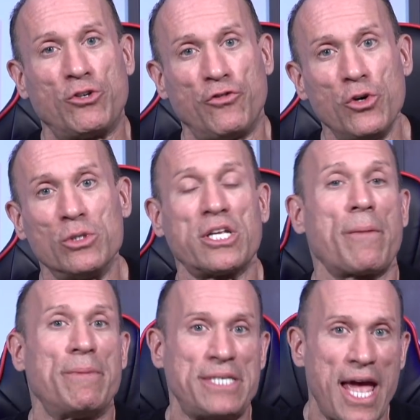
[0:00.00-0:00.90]
foods
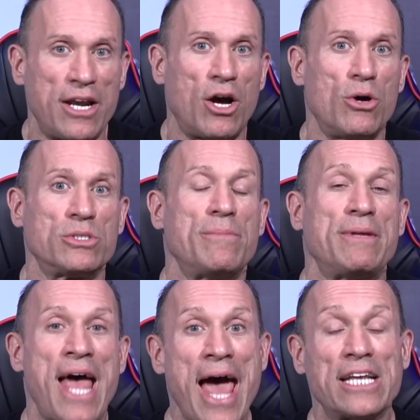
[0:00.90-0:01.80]
like potatoes and
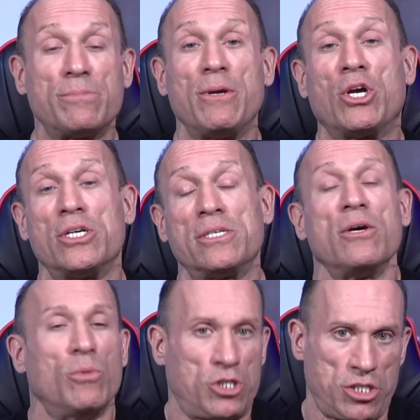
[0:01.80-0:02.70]
bananas,
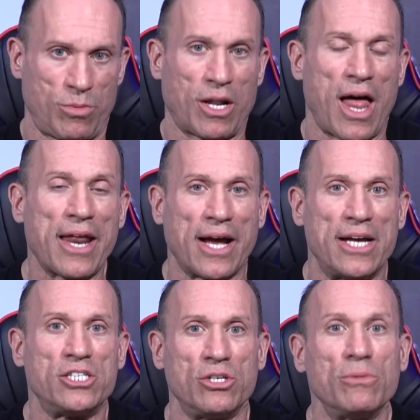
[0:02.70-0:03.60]
which is what a lot of
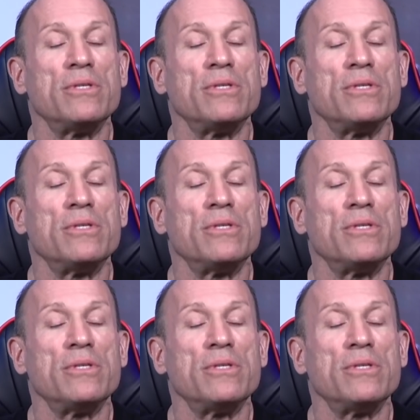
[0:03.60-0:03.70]
guys do.